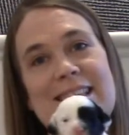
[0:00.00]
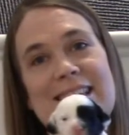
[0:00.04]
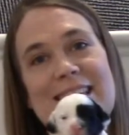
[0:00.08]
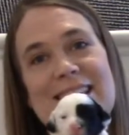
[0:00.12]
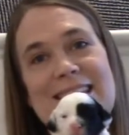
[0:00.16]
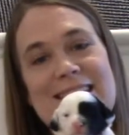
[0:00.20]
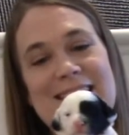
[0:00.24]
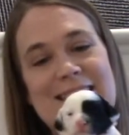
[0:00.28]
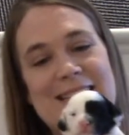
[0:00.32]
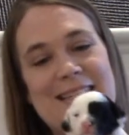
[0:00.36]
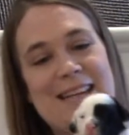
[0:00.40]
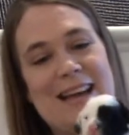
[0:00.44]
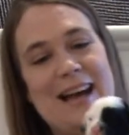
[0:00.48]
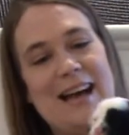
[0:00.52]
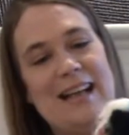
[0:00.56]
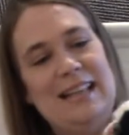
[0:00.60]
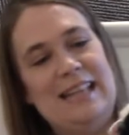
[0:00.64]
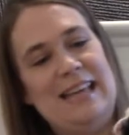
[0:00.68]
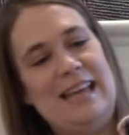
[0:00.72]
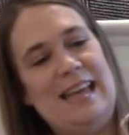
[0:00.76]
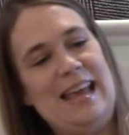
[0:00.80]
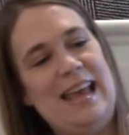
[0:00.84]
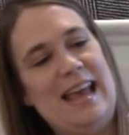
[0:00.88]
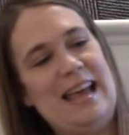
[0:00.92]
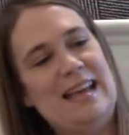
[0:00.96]
is
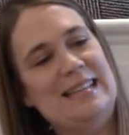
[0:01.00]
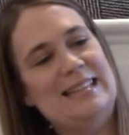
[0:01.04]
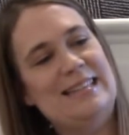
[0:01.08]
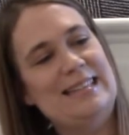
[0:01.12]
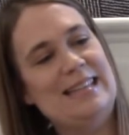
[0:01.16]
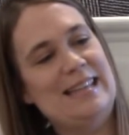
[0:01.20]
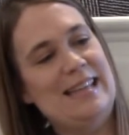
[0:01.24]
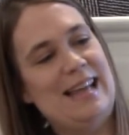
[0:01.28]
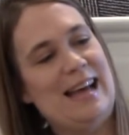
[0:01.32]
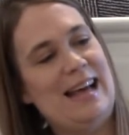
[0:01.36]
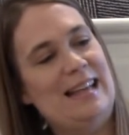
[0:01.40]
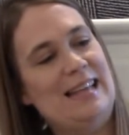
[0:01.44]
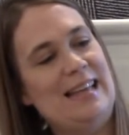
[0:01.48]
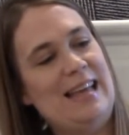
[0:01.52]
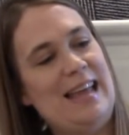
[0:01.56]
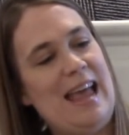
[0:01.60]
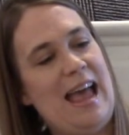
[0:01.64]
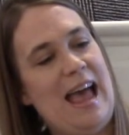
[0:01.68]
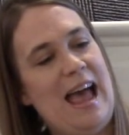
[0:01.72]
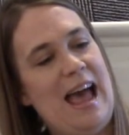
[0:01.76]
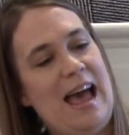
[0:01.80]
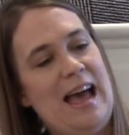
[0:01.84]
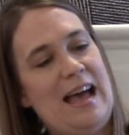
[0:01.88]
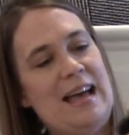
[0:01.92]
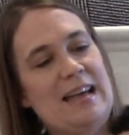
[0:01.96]
Denali, and Denali
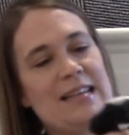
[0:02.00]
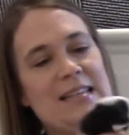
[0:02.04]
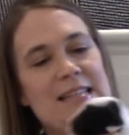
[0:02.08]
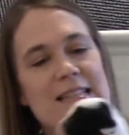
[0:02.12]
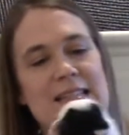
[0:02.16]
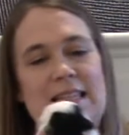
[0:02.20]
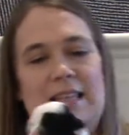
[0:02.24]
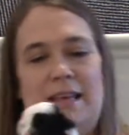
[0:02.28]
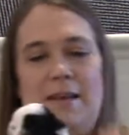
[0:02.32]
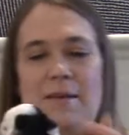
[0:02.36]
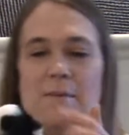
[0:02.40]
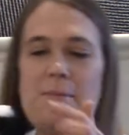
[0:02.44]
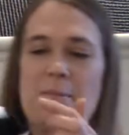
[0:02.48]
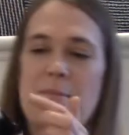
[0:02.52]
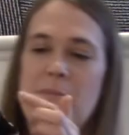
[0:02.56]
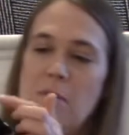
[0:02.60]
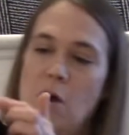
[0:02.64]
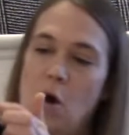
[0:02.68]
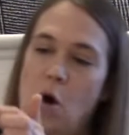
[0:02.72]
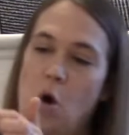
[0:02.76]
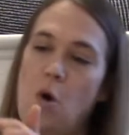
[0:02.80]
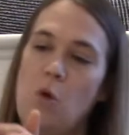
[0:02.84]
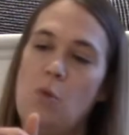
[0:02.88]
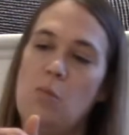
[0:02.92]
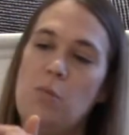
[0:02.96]
has the
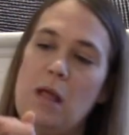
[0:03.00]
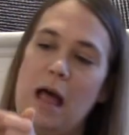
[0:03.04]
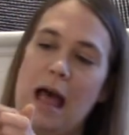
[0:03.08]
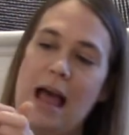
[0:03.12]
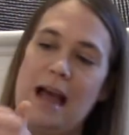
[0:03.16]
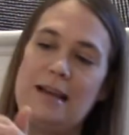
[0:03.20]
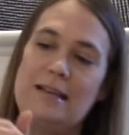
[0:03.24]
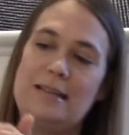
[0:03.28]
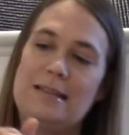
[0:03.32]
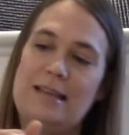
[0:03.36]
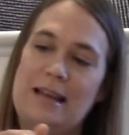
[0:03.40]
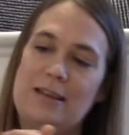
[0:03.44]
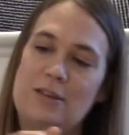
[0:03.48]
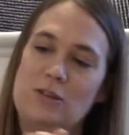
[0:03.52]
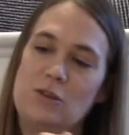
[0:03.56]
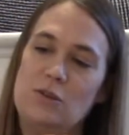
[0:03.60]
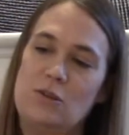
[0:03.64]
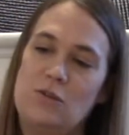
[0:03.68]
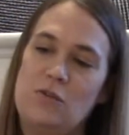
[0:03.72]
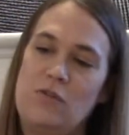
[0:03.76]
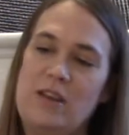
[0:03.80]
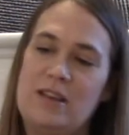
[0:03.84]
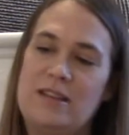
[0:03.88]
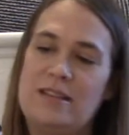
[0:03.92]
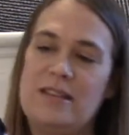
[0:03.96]
whole black side to
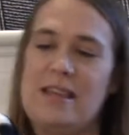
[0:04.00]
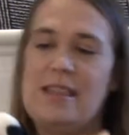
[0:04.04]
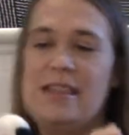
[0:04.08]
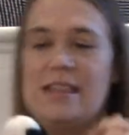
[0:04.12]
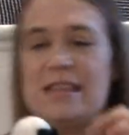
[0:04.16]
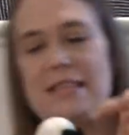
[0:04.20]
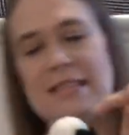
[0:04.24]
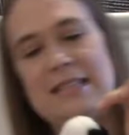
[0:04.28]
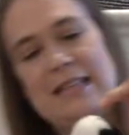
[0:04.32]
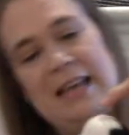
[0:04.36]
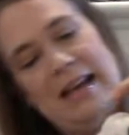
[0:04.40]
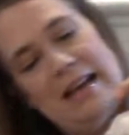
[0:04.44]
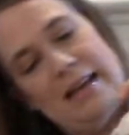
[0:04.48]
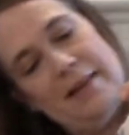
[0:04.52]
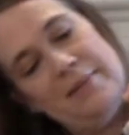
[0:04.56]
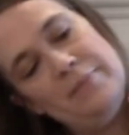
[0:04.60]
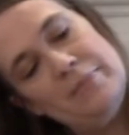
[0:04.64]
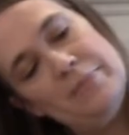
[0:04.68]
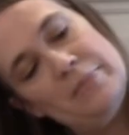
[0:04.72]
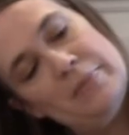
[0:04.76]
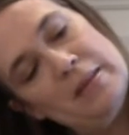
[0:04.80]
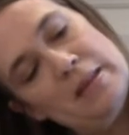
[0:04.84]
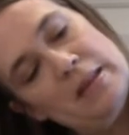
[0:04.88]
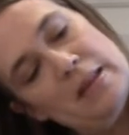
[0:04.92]
his face on this side.